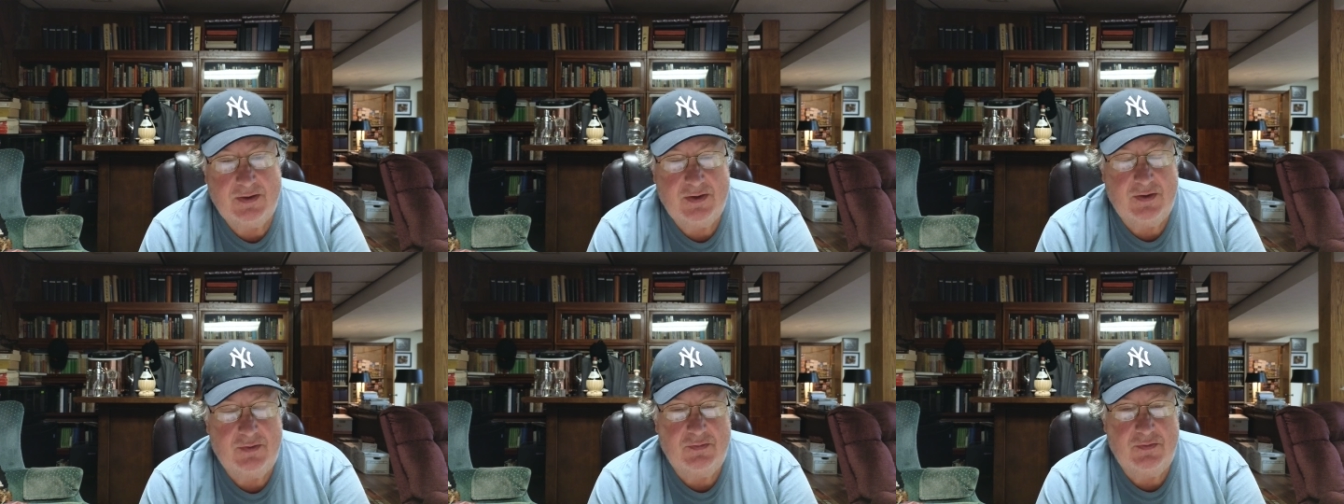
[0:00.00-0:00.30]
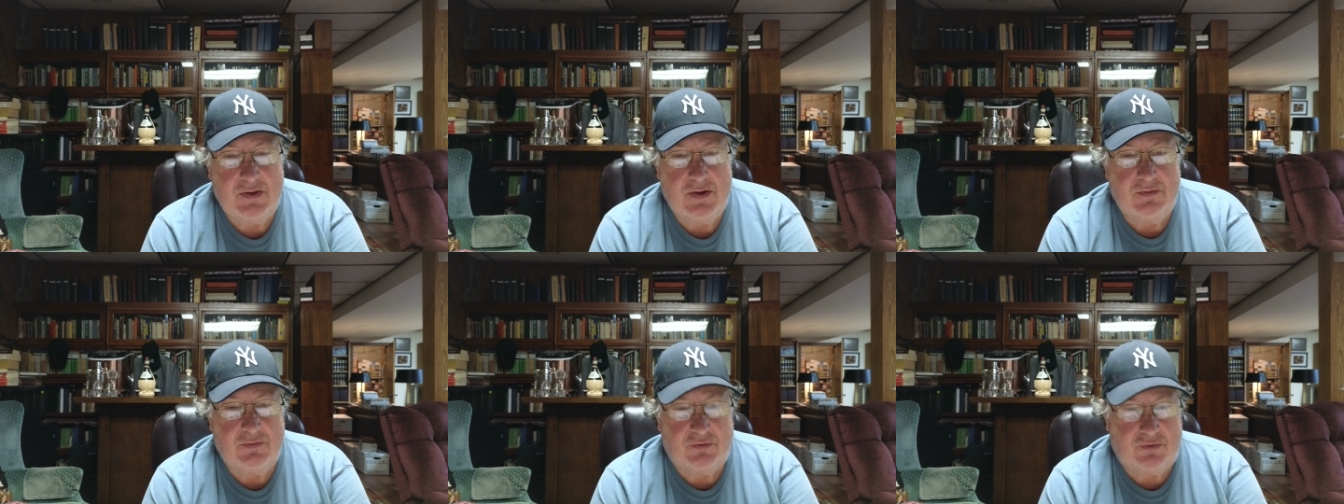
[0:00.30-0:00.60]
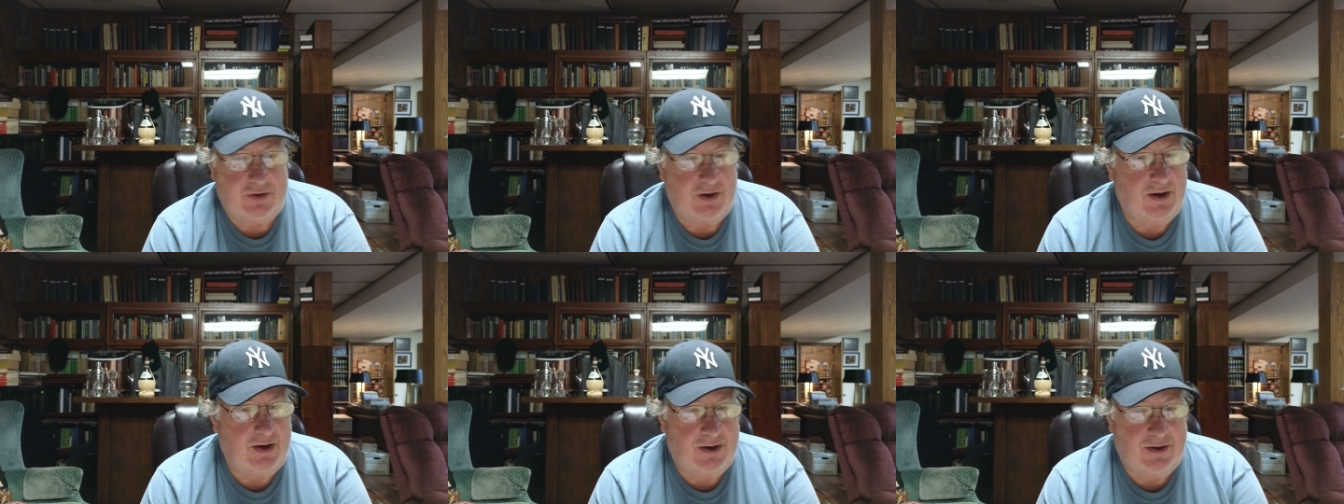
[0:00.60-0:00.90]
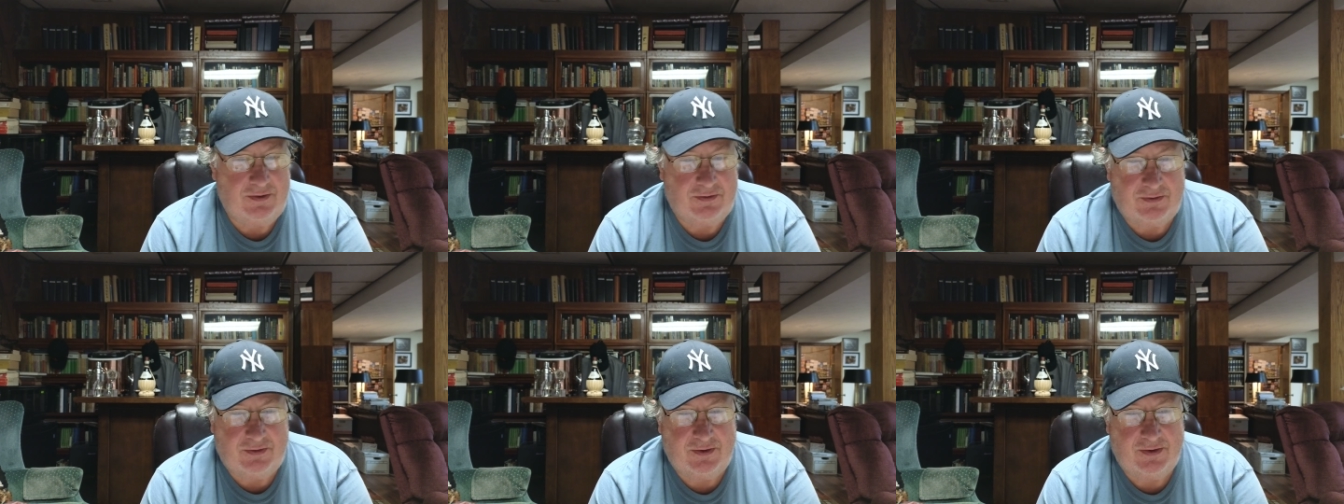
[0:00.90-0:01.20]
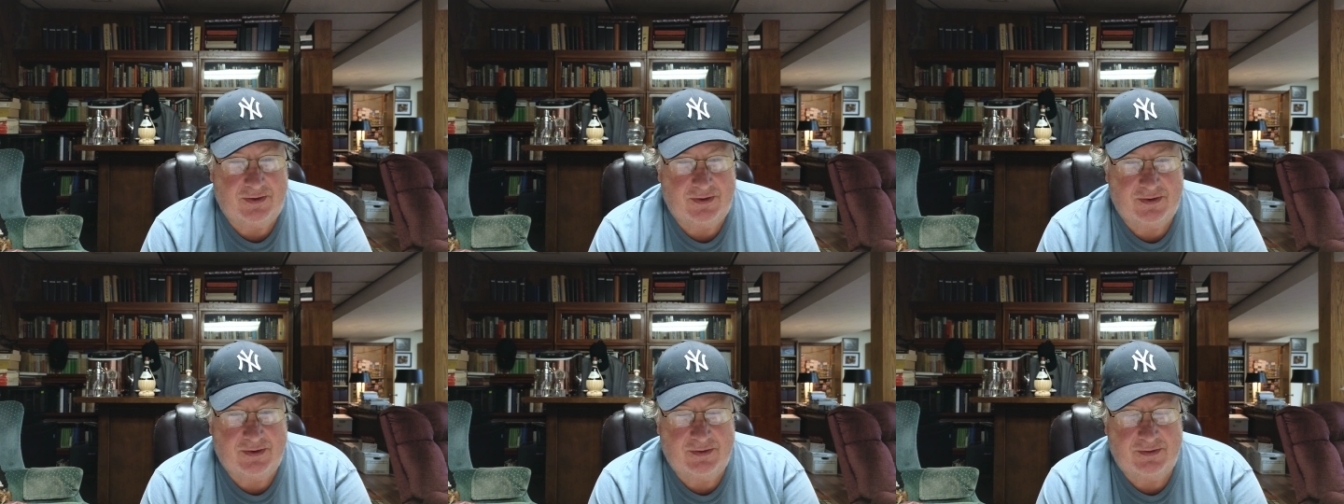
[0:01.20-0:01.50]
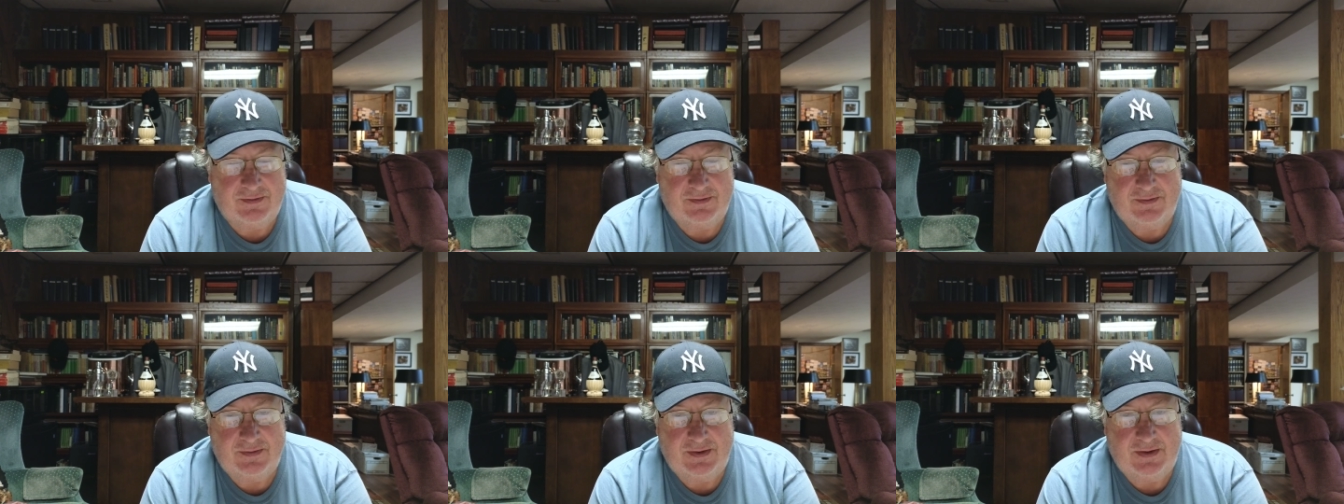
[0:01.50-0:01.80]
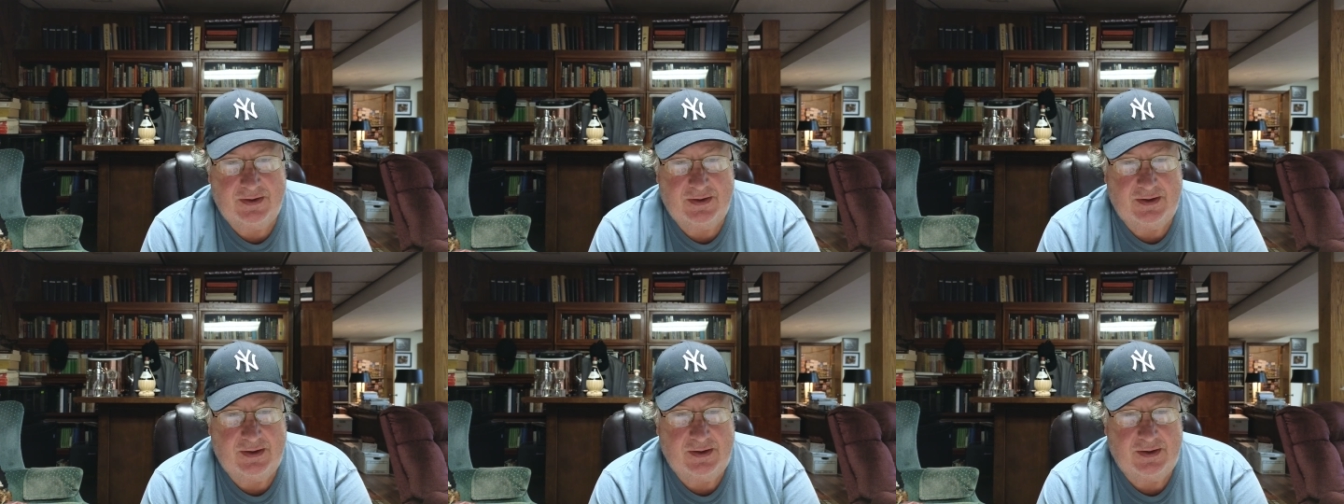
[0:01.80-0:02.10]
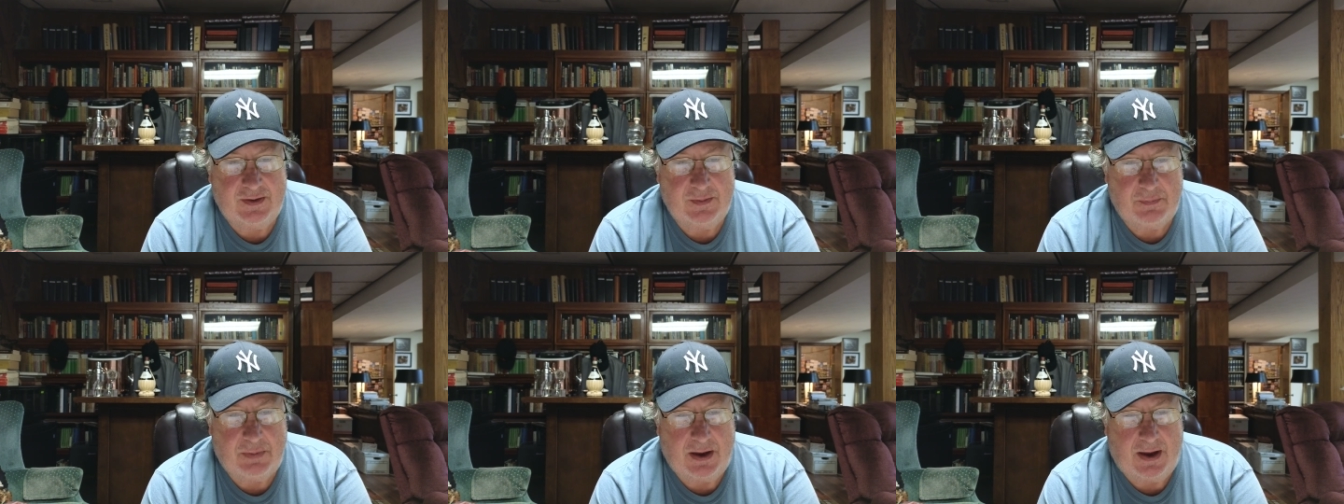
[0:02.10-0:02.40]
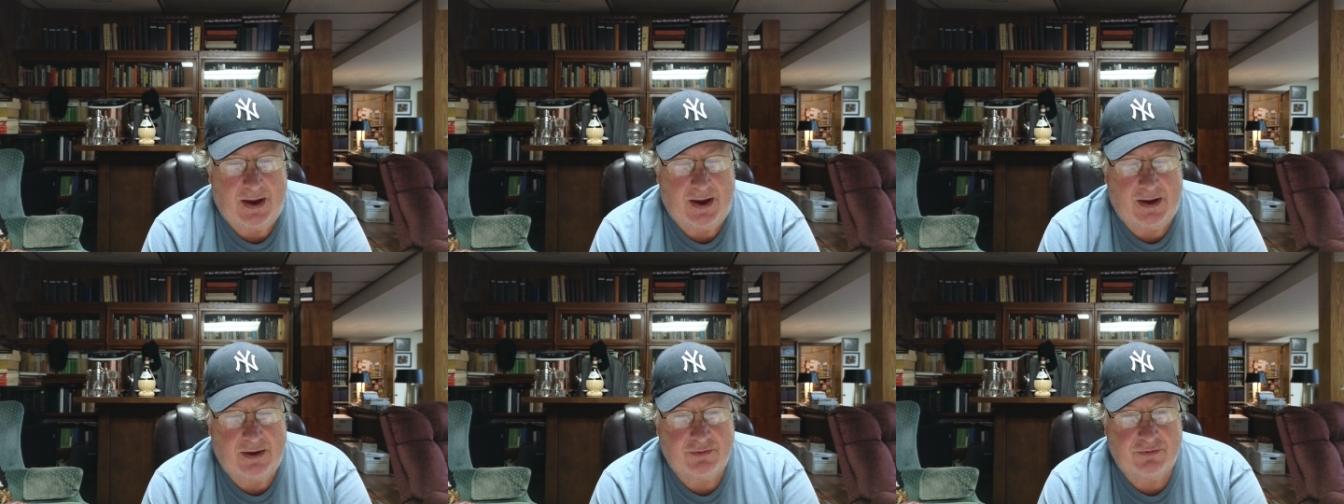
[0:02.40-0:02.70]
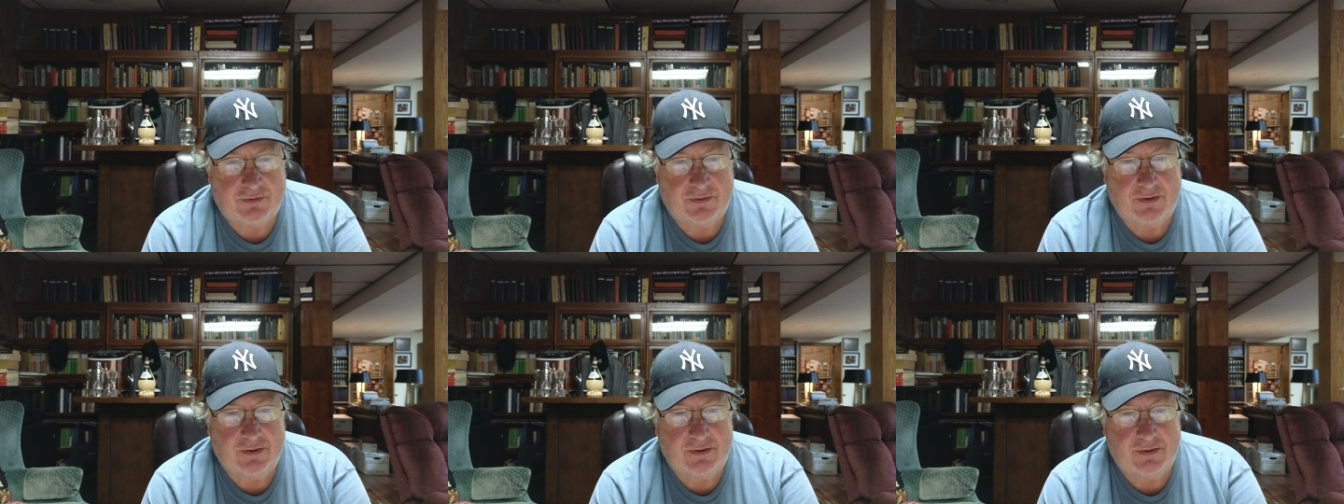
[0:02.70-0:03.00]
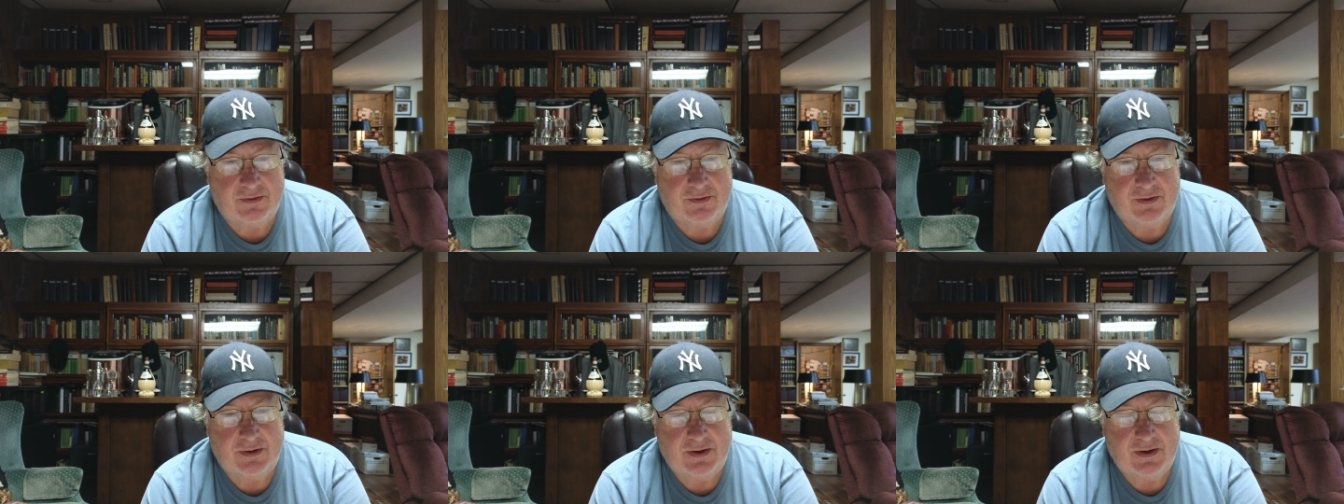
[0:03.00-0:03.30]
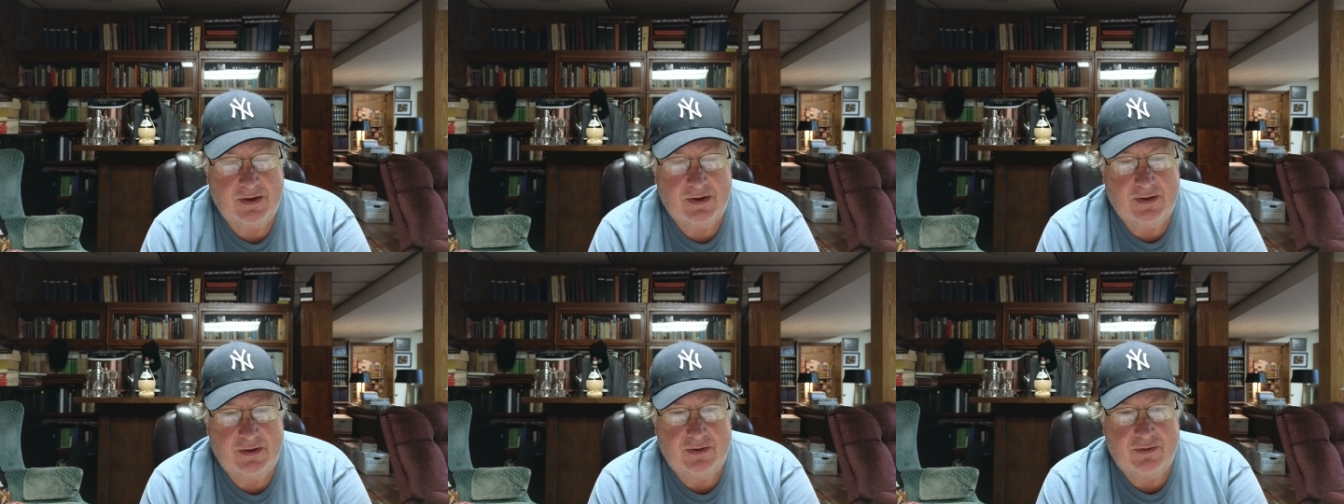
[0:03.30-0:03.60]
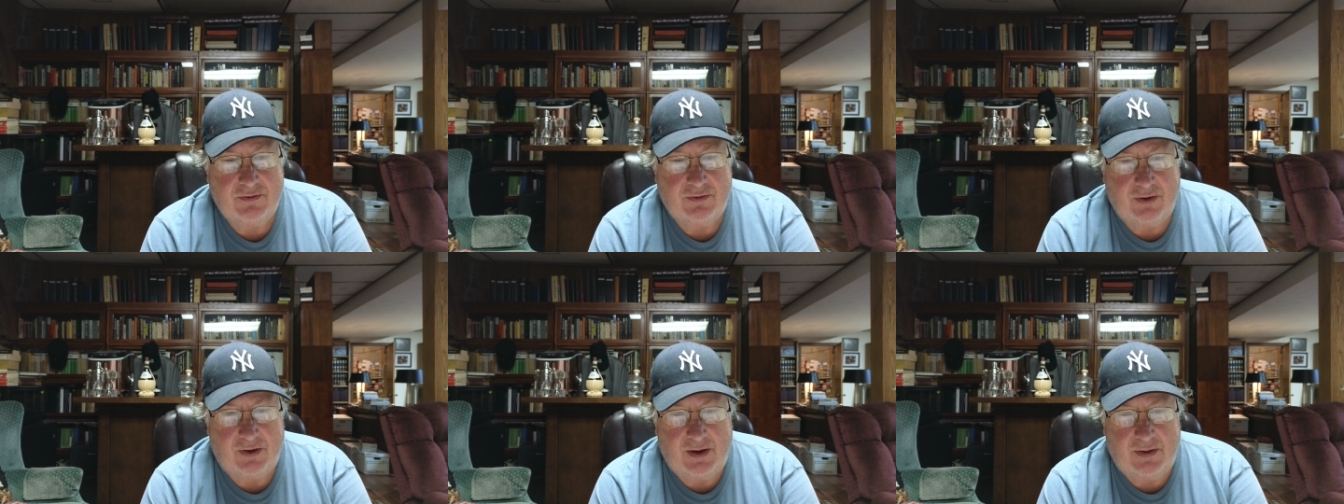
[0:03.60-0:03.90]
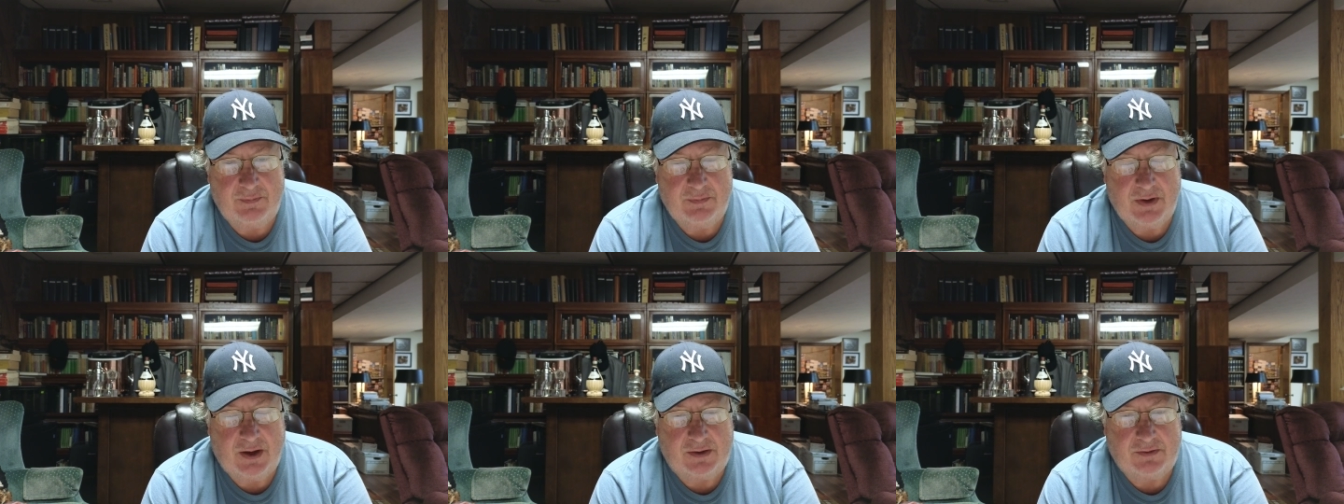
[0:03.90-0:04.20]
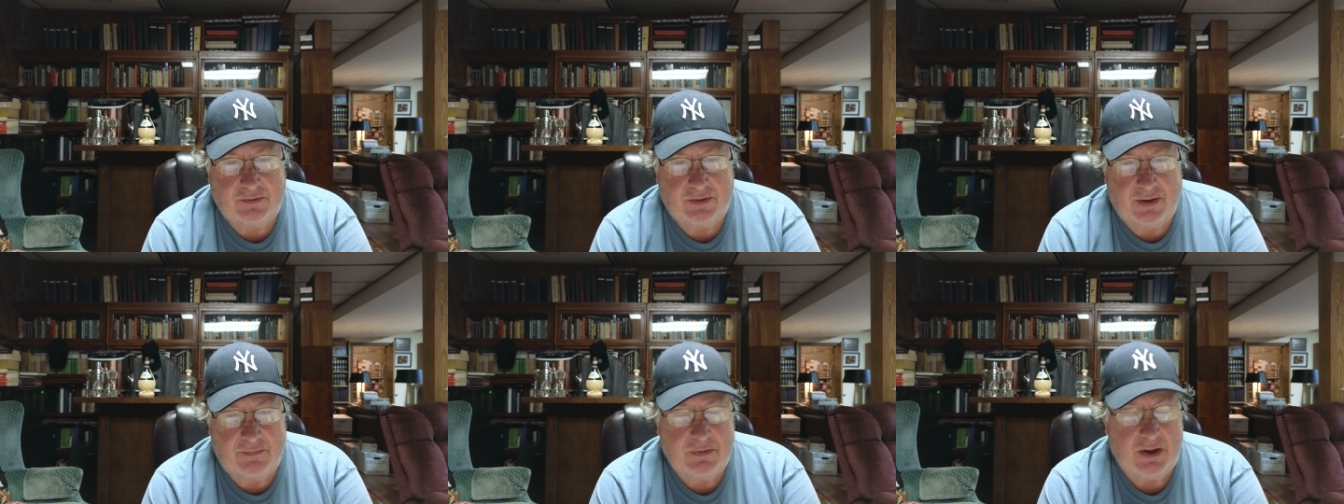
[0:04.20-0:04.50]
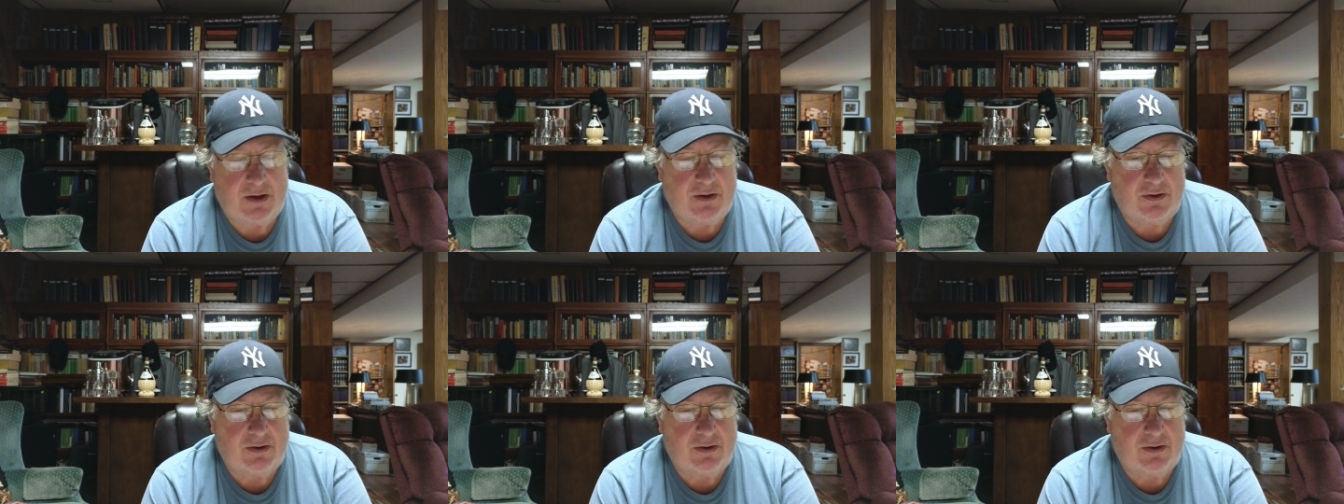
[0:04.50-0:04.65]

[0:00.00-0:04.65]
in the past, and so I'm not going to show that card today.